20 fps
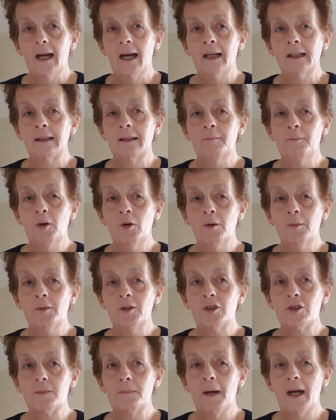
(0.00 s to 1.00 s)
At the
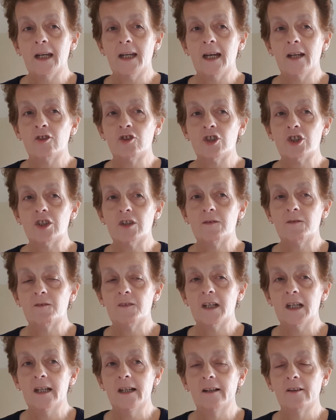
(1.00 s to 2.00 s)
moment, my energy
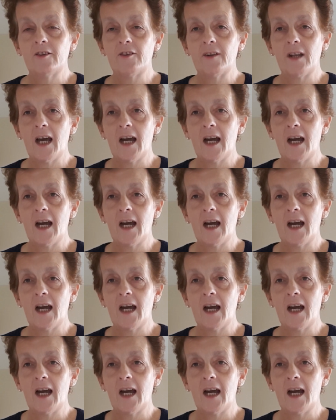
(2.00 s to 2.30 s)
feels